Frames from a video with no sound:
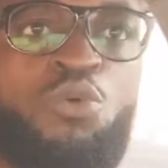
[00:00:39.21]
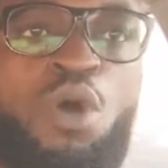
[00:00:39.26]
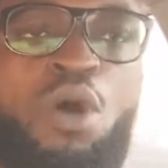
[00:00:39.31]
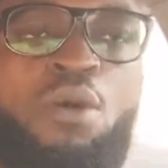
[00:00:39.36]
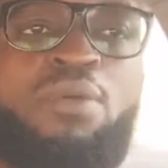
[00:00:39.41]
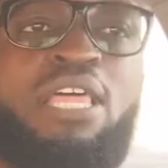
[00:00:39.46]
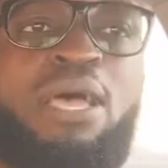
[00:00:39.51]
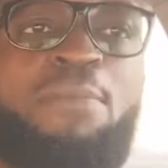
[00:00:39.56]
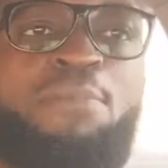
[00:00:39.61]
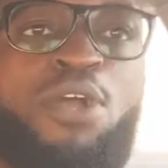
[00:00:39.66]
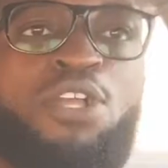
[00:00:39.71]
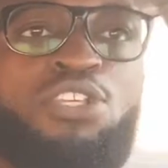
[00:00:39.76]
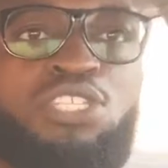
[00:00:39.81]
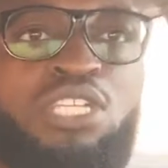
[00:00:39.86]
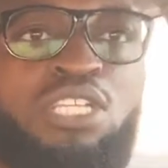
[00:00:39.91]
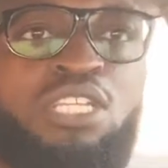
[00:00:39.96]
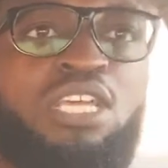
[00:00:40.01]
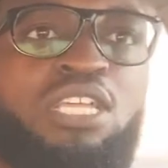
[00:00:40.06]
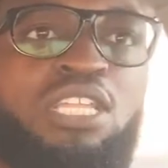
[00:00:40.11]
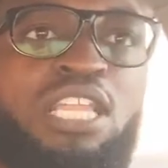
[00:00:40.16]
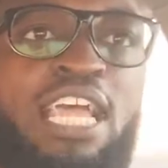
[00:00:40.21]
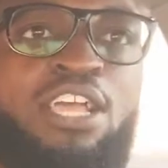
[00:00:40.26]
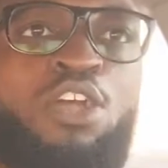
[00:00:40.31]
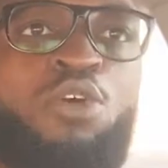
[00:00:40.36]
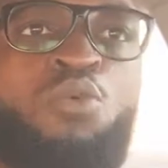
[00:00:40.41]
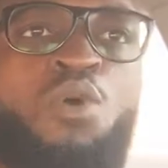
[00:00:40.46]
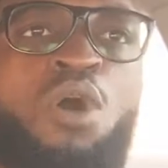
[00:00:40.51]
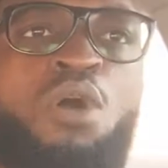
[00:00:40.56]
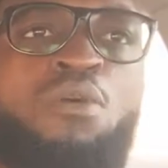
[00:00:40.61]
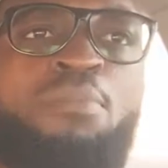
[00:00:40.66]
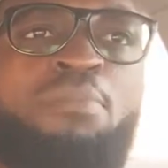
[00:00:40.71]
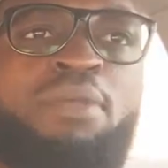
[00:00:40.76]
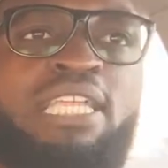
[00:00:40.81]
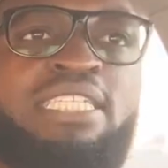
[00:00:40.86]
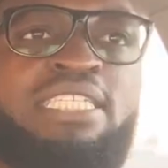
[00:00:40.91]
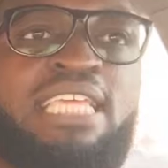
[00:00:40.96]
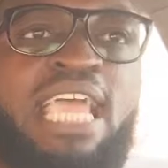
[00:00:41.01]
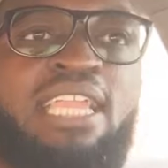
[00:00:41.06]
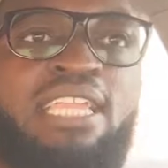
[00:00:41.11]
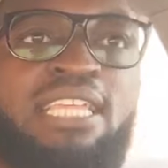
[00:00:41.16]
What would that person look like? Or what would
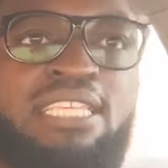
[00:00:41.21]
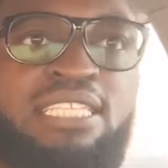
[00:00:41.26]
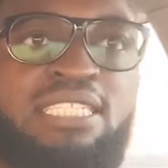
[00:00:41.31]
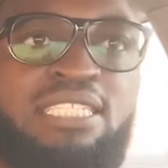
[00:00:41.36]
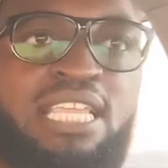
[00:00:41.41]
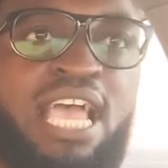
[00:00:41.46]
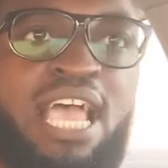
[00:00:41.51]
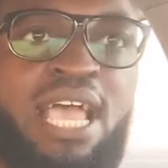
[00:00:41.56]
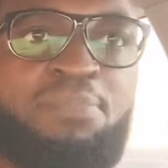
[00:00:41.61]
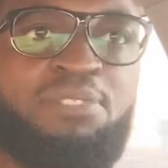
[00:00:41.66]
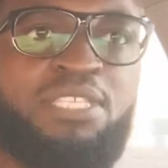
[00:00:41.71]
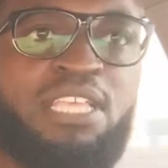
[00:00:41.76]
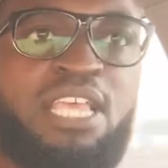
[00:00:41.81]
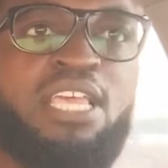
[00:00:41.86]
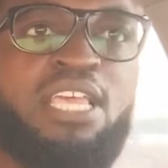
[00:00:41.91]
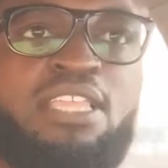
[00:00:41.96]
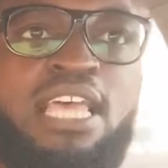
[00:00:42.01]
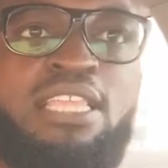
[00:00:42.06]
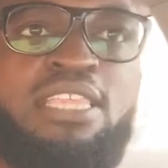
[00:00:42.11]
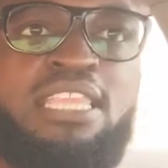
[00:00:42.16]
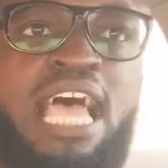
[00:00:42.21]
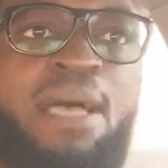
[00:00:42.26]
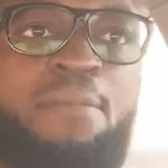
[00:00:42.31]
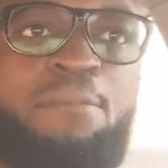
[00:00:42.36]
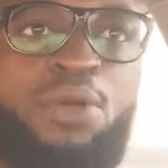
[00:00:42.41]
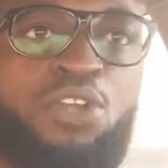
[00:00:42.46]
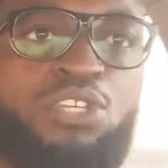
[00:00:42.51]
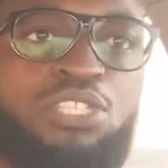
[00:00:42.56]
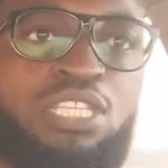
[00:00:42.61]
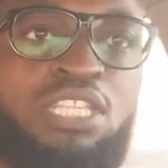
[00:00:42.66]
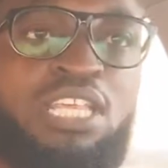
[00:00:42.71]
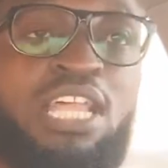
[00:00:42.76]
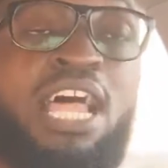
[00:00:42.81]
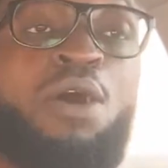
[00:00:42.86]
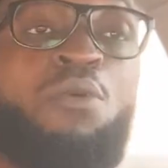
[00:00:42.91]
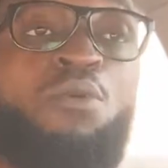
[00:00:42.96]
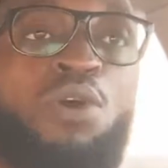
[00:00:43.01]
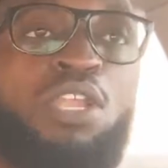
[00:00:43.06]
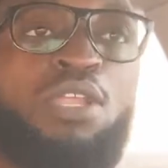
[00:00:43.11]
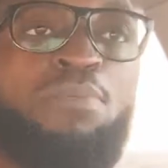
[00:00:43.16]
be daily steps that that person
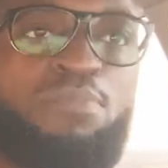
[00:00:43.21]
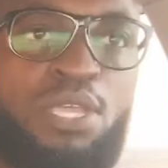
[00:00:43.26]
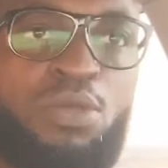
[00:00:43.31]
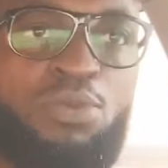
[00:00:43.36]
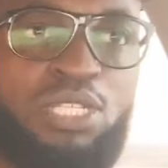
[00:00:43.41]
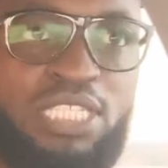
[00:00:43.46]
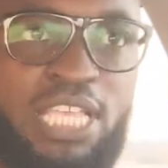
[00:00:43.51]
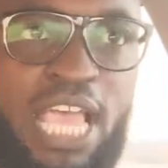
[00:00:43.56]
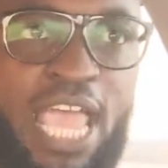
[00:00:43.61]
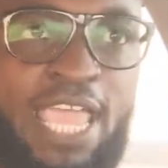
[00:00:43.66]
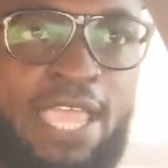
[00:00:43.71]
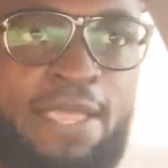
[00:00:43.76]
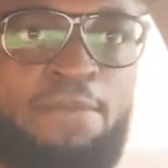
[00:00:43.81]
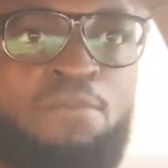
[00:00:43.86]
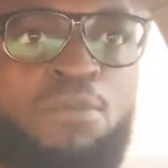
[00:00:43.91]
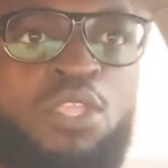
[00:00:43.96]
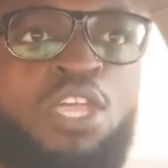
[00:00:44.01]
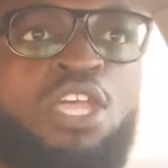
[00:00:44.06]
that I want to be would take?